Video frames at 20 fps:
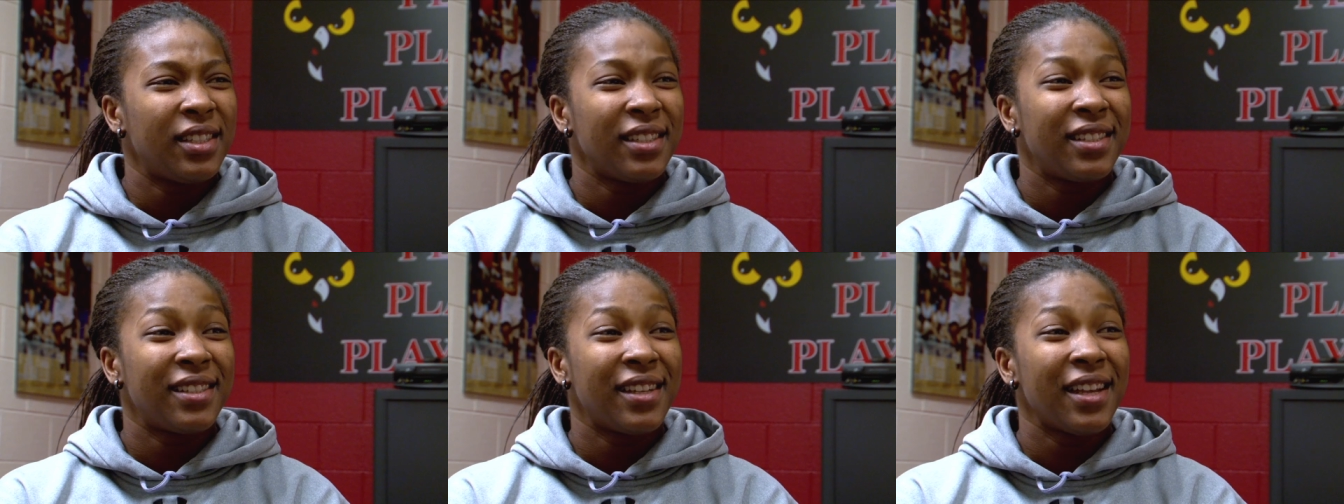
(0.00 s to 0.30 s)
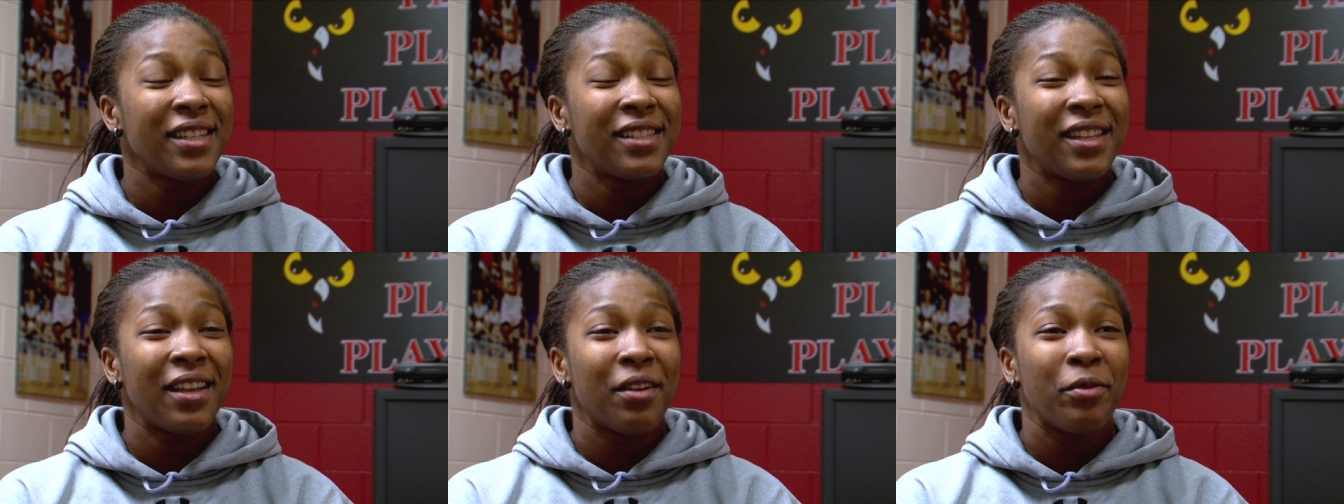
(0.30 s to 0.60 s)

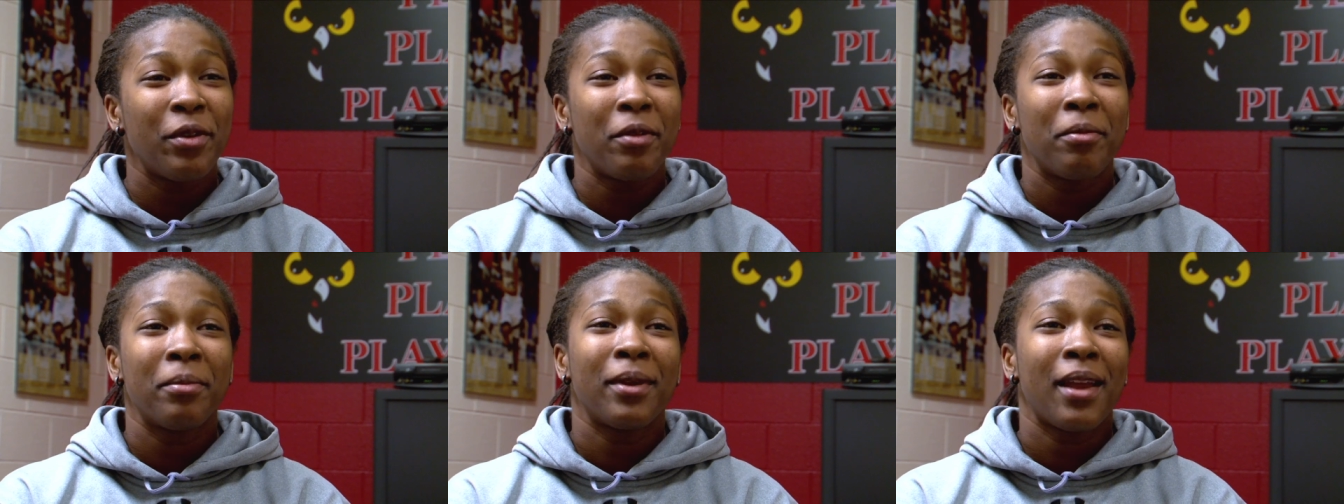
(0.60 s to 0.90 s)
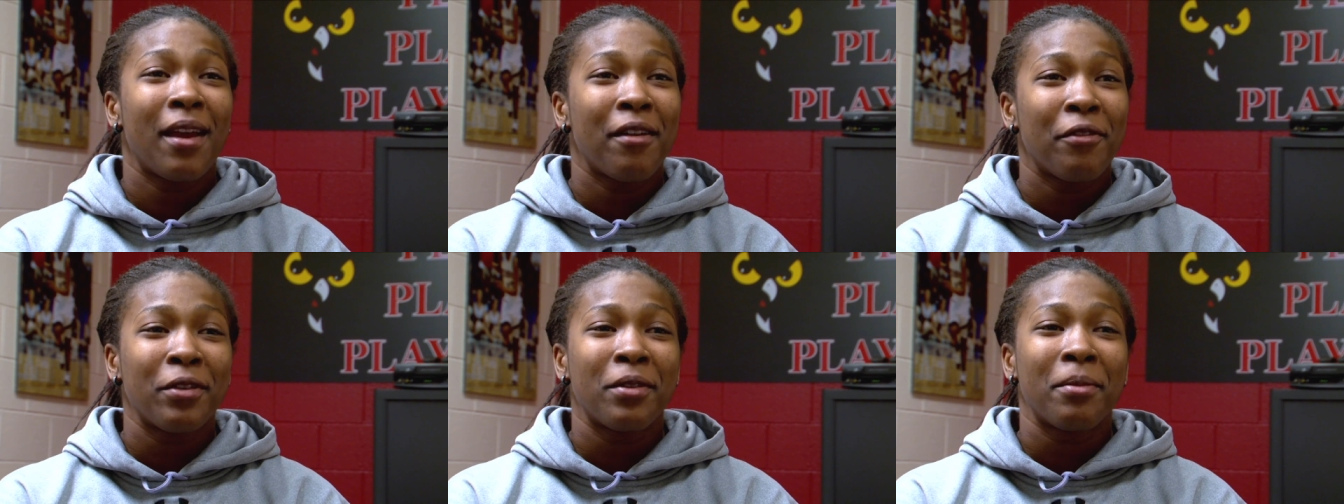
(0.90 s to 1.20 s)
success that we've
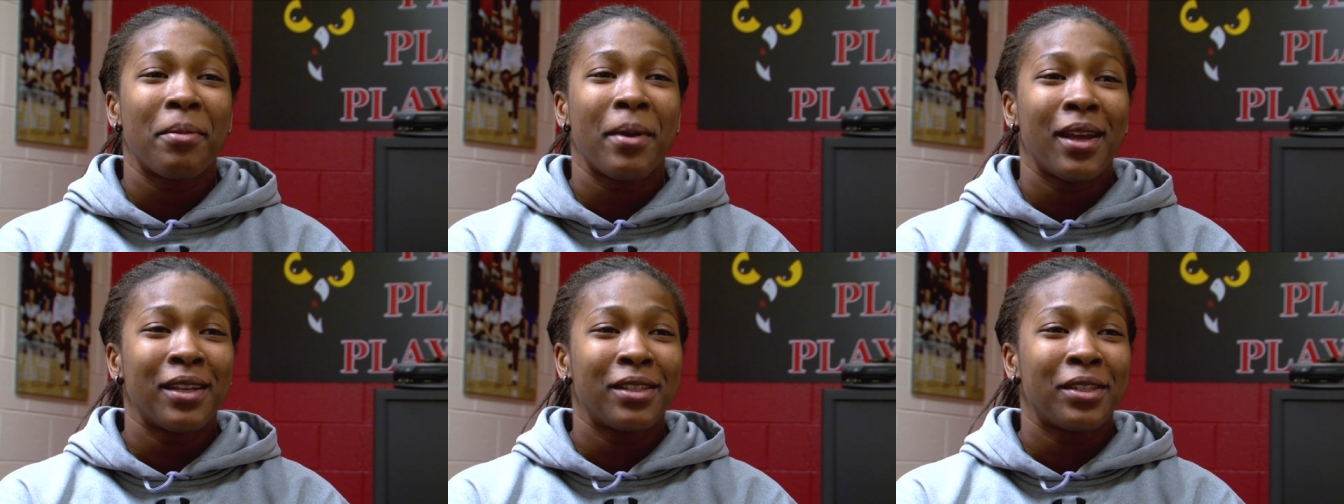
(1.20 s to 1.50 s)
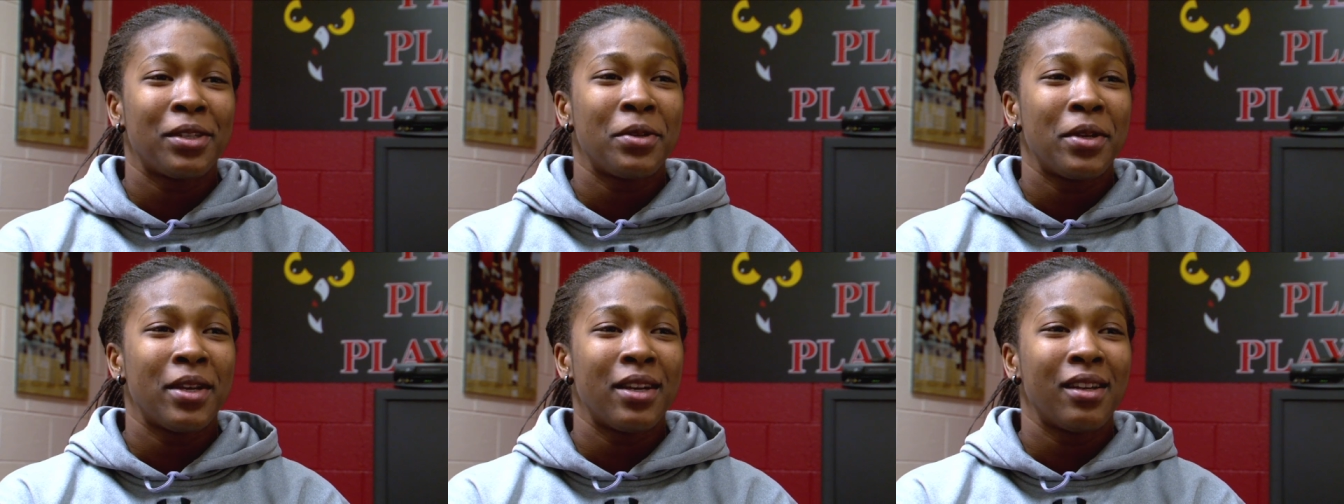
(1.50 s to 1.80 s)
been having for the
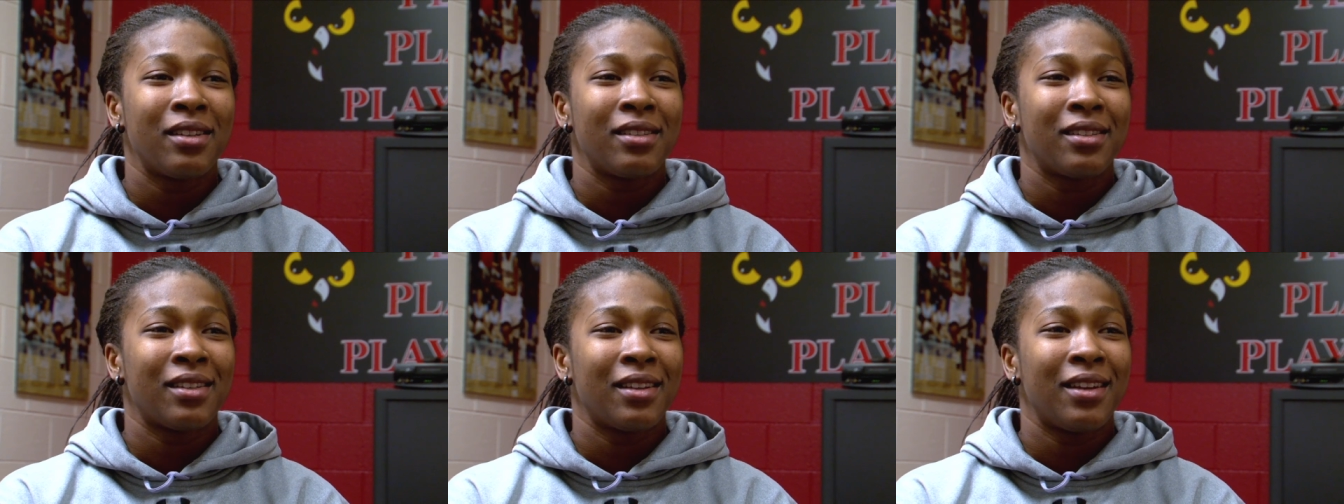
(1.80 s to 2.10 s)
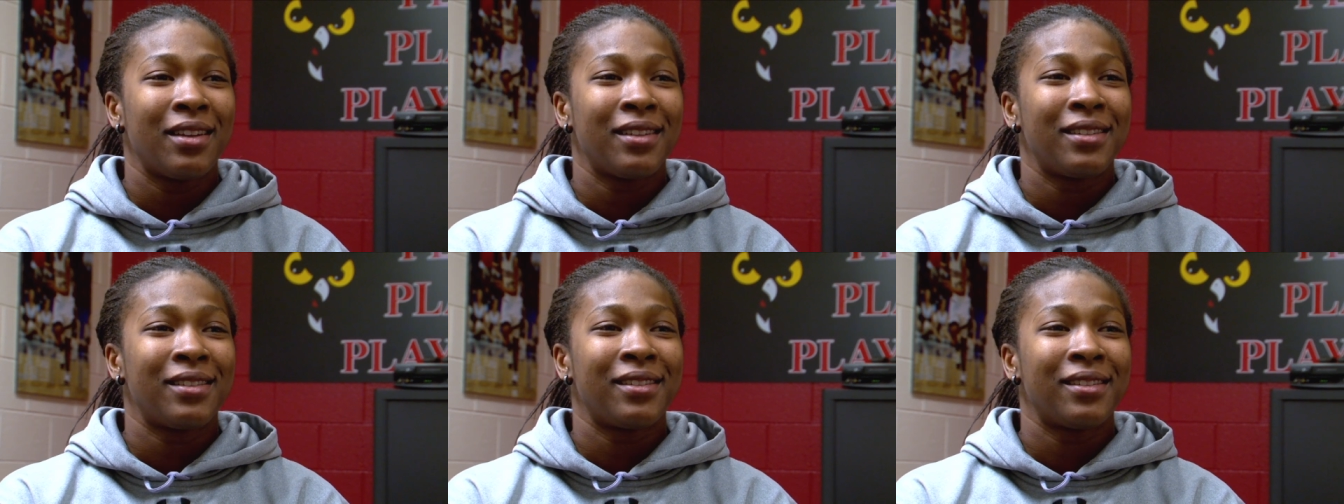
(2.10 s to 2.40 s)
past two years,
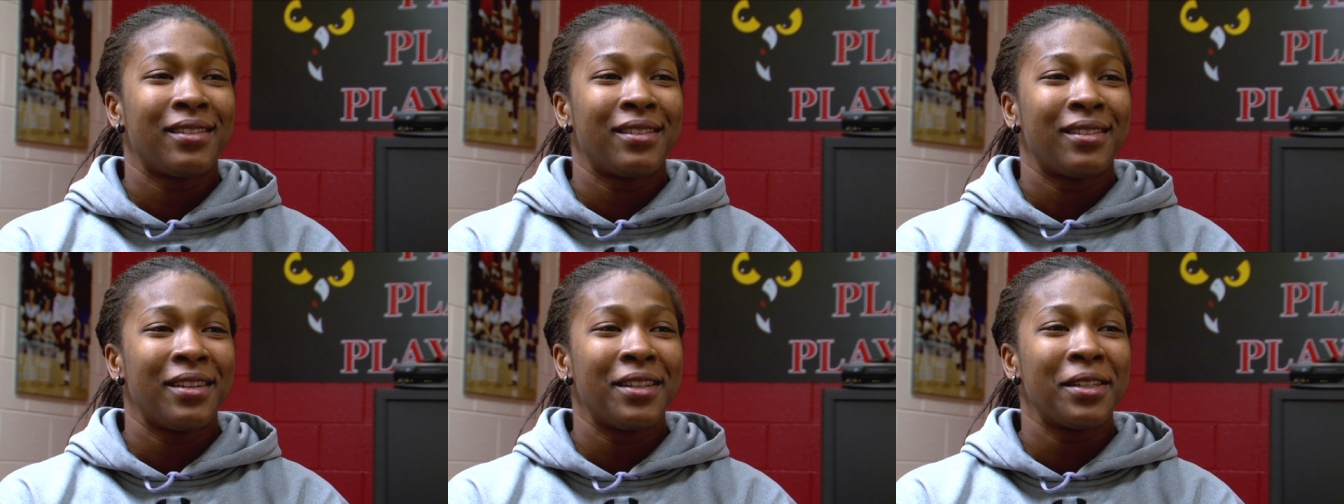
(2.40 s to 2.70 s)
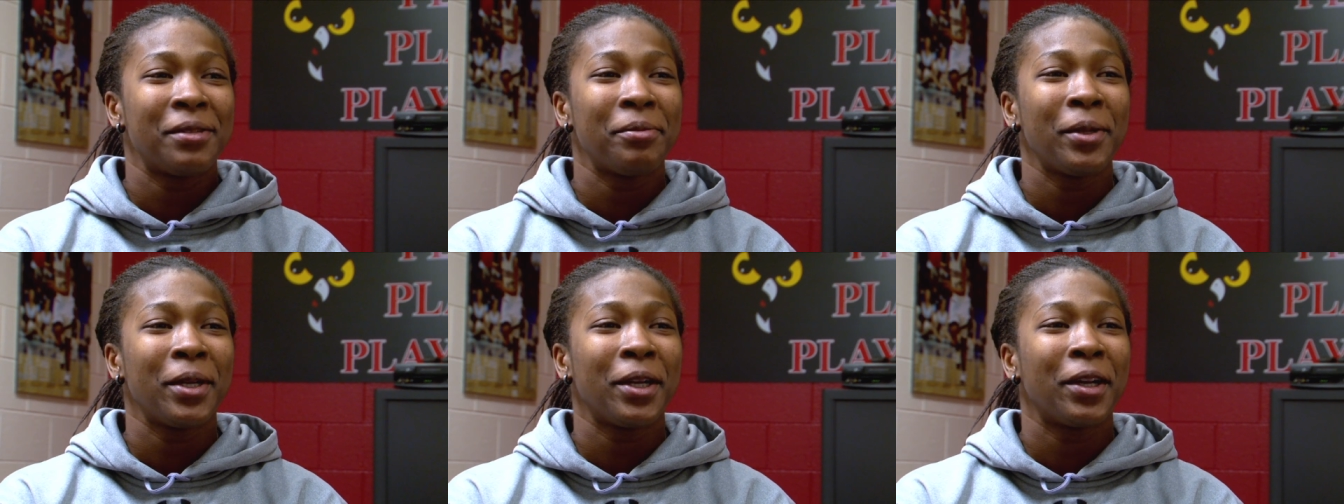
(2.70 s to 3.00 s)
it's
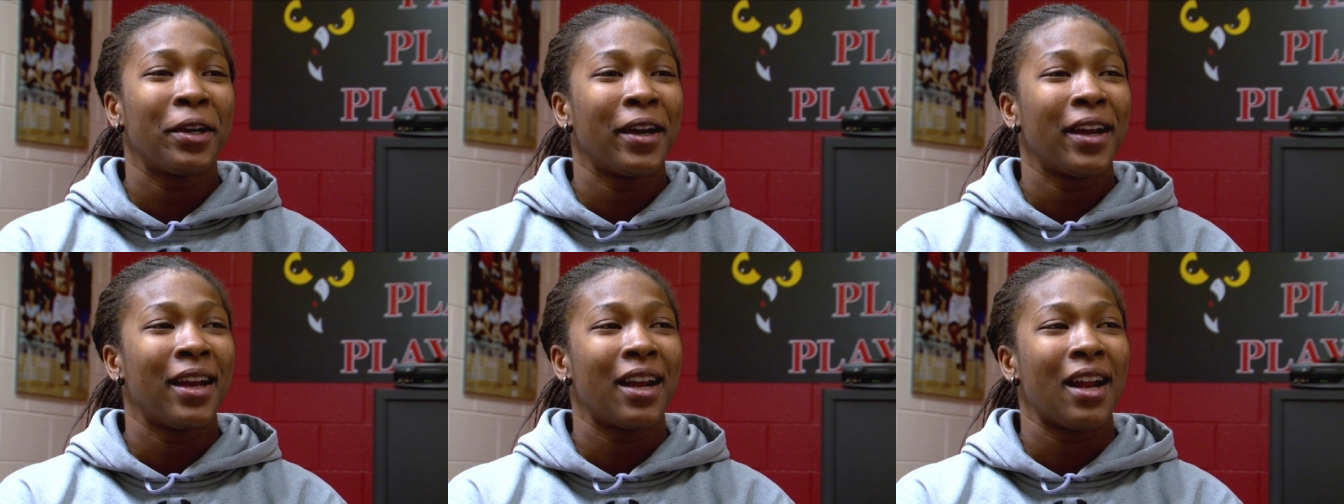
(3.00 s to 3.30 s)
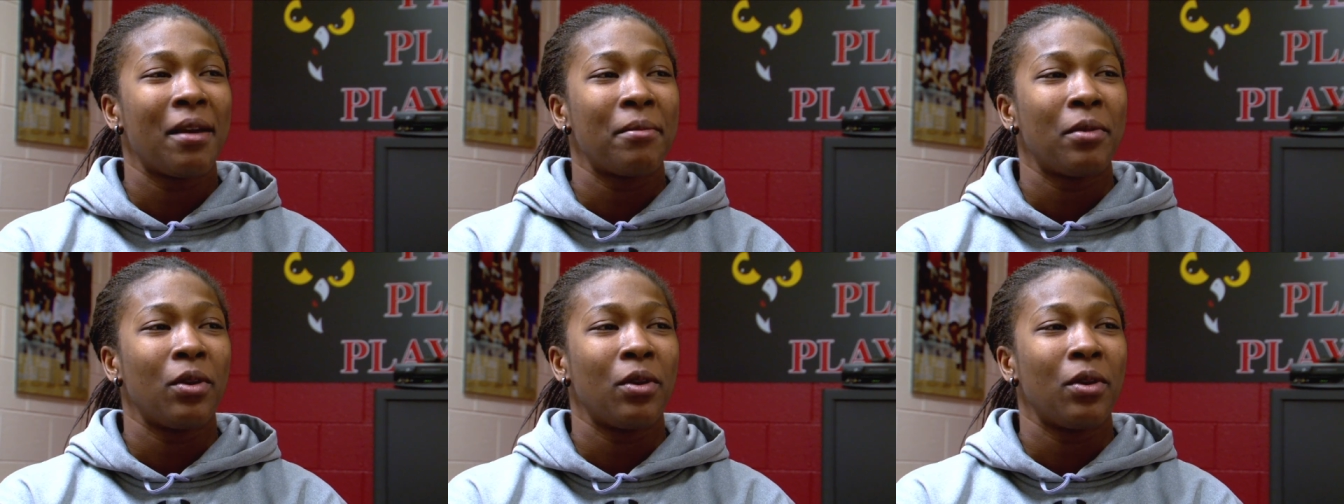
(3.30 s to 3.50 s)
it's been great. I